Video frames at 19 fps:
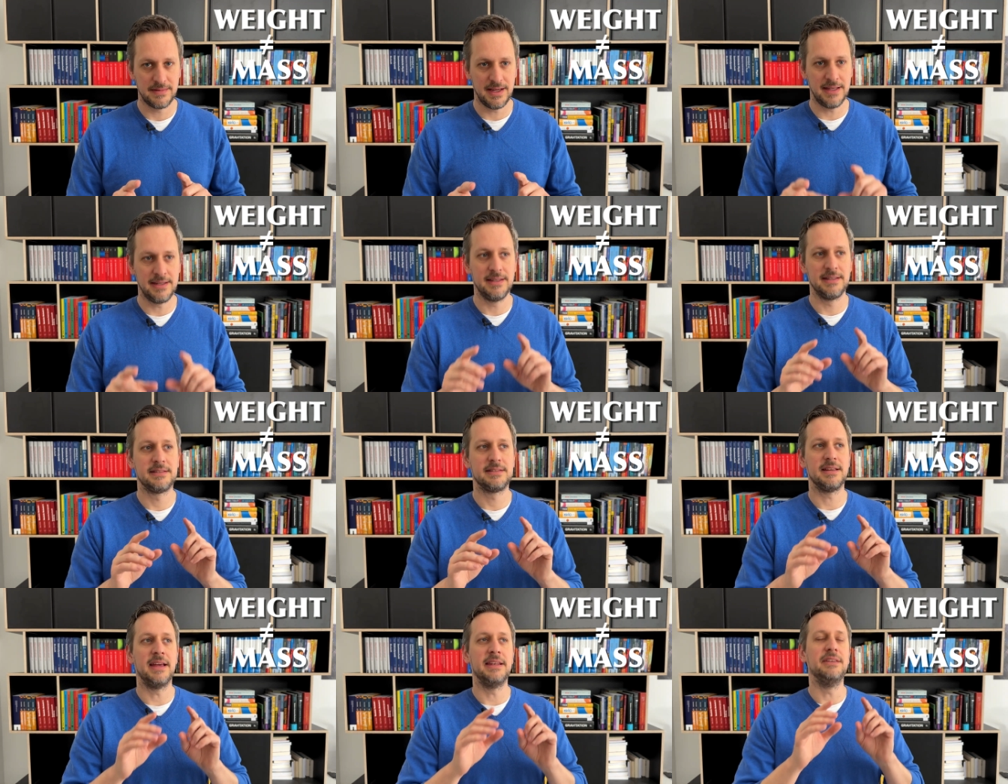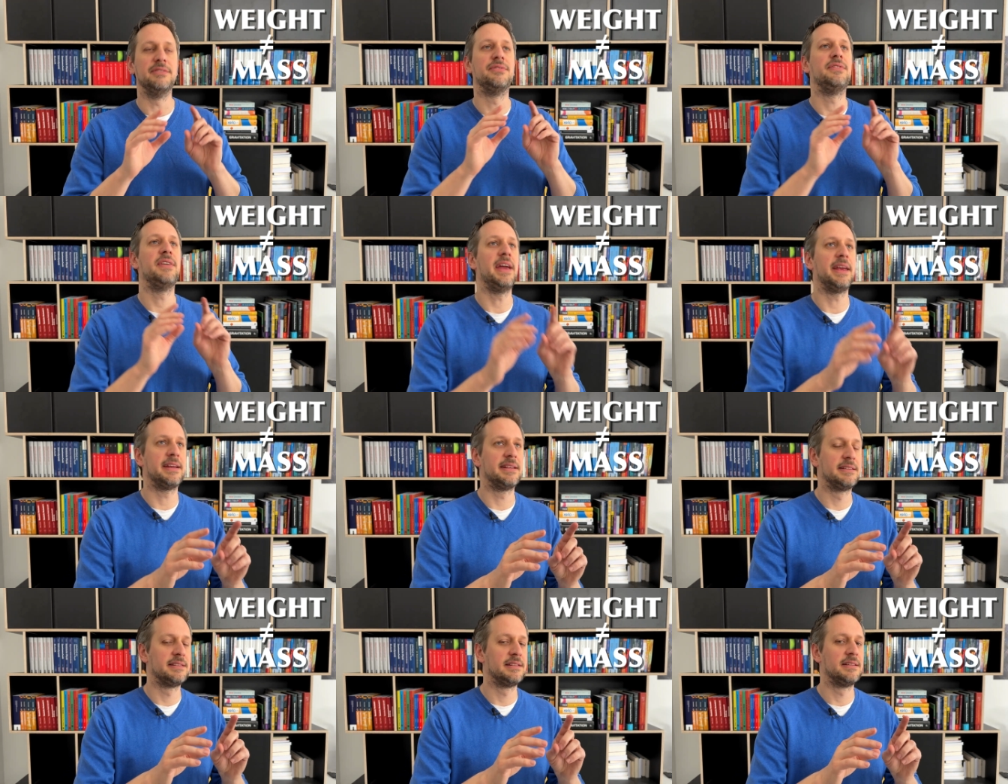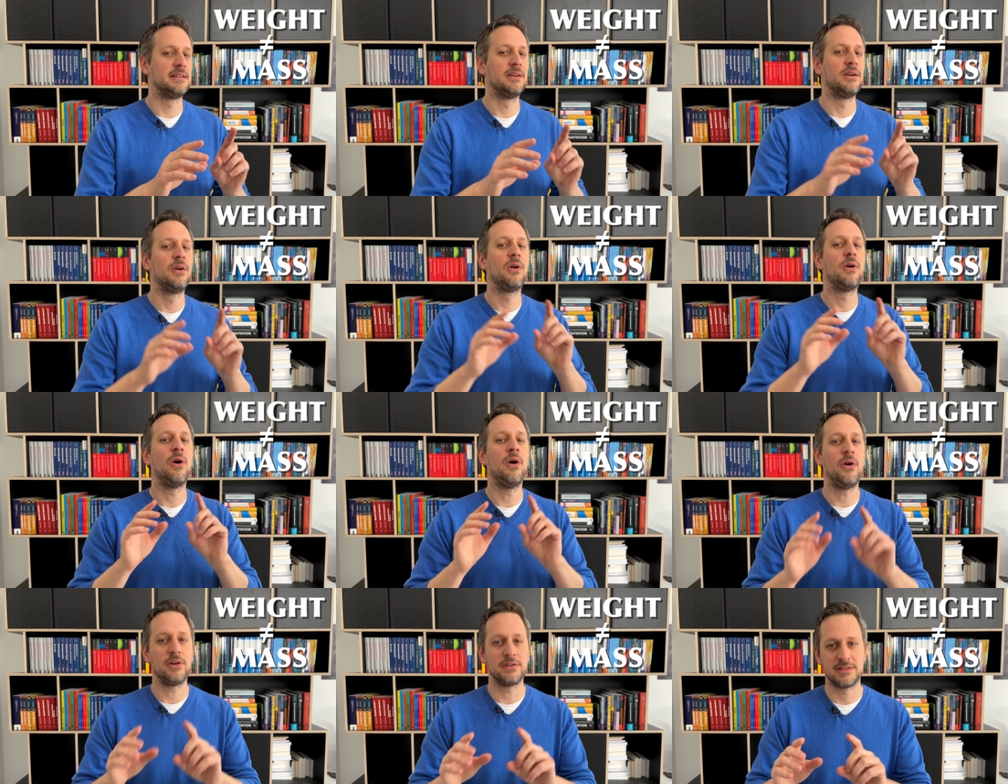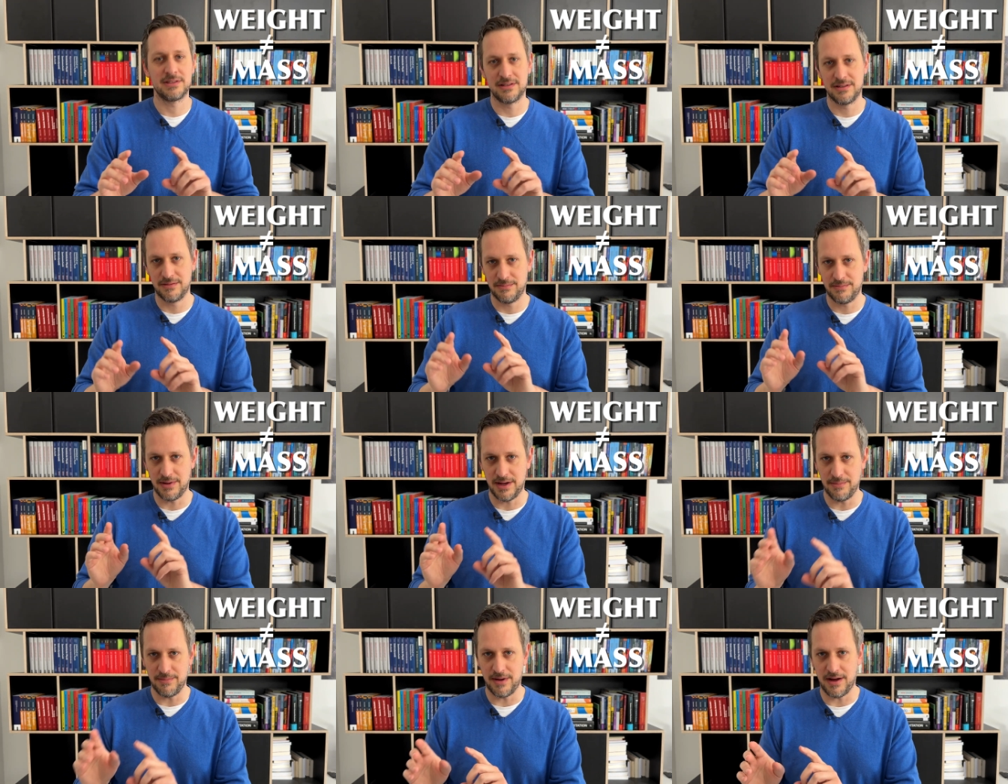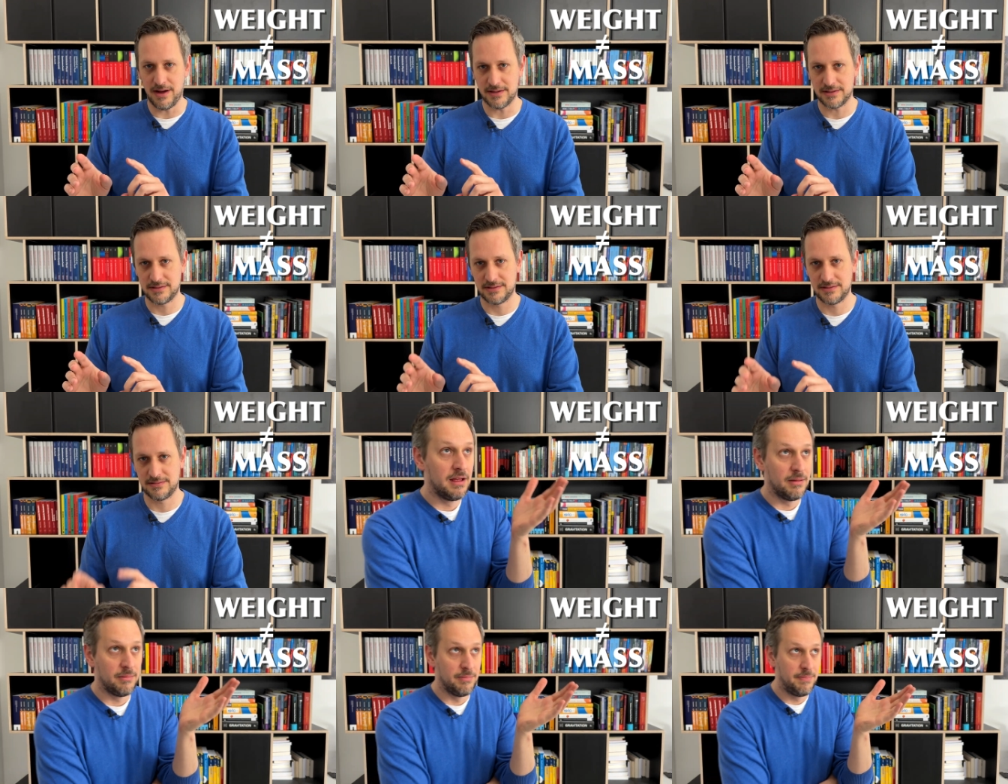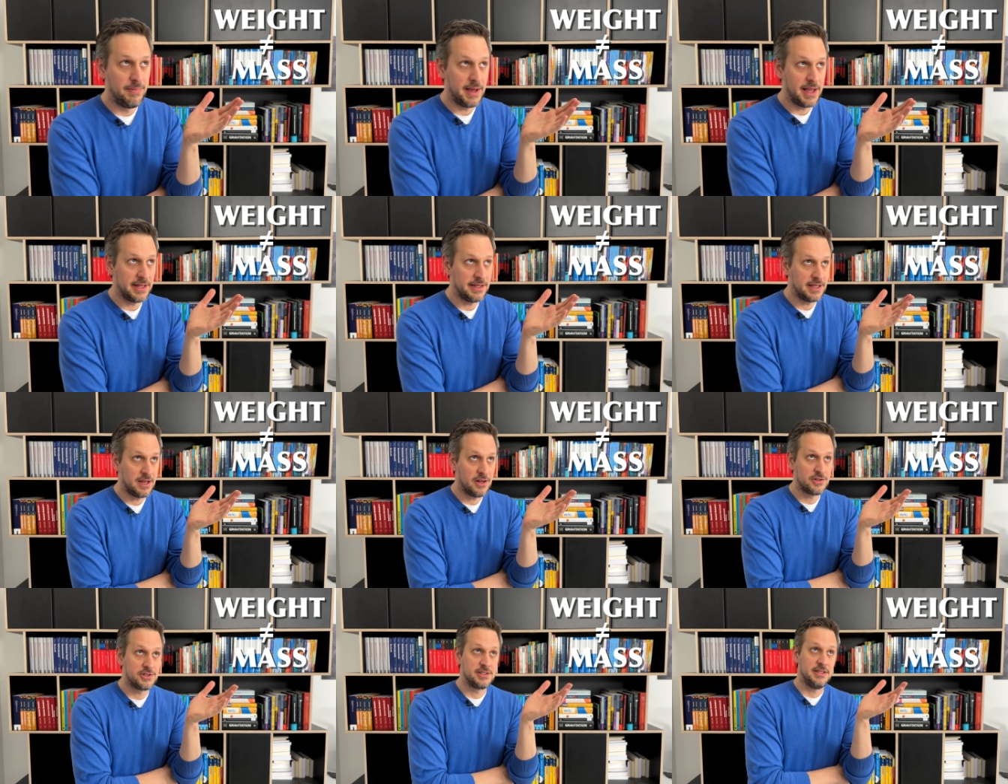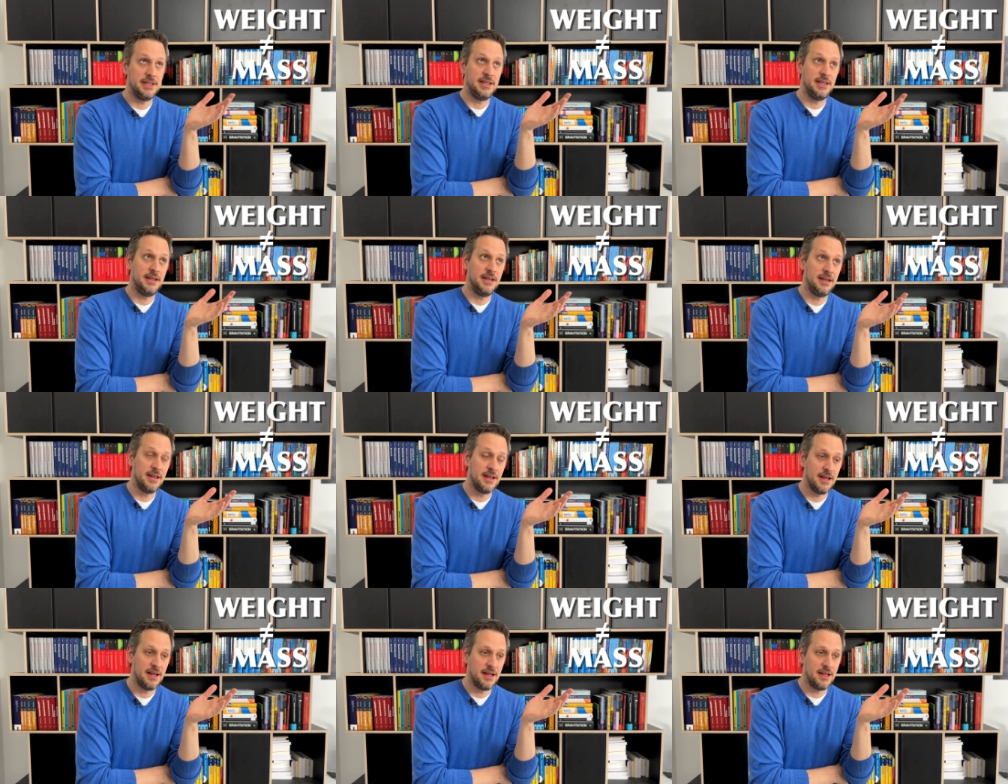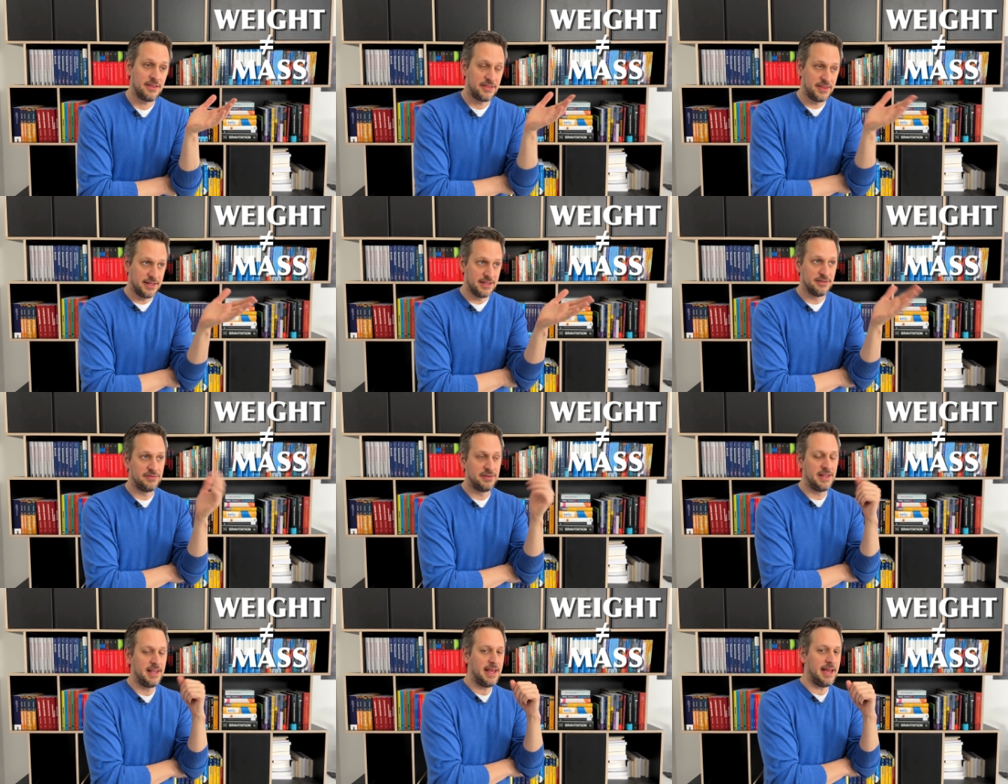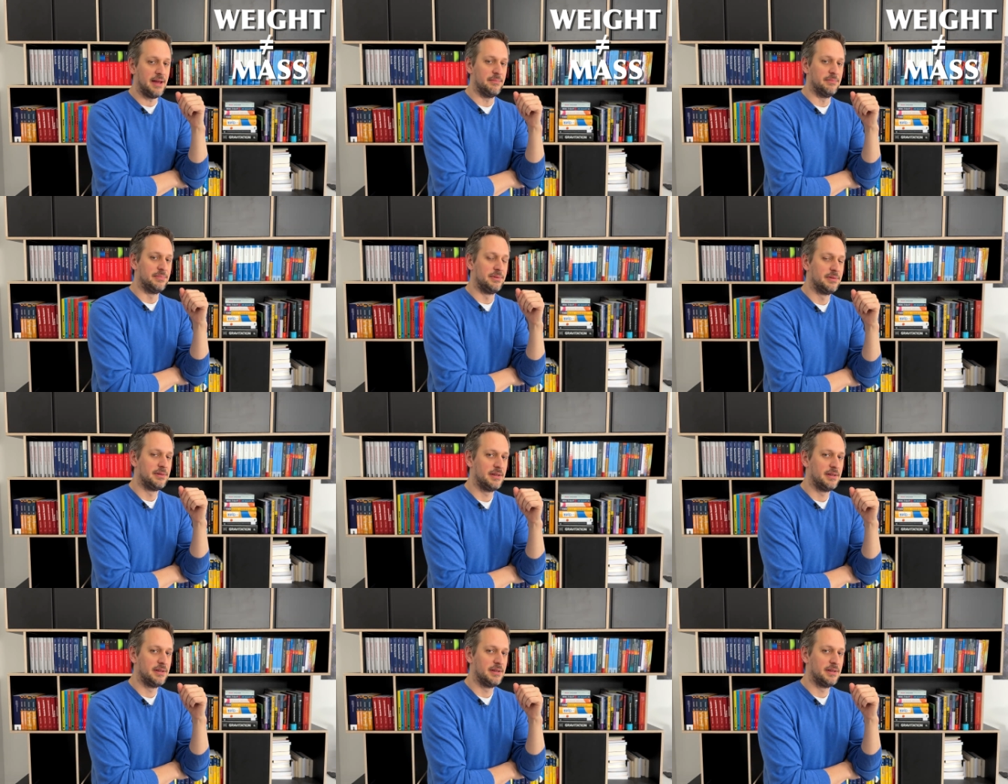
It is an effect caused by mass. By analogy, uh, think of a lamp.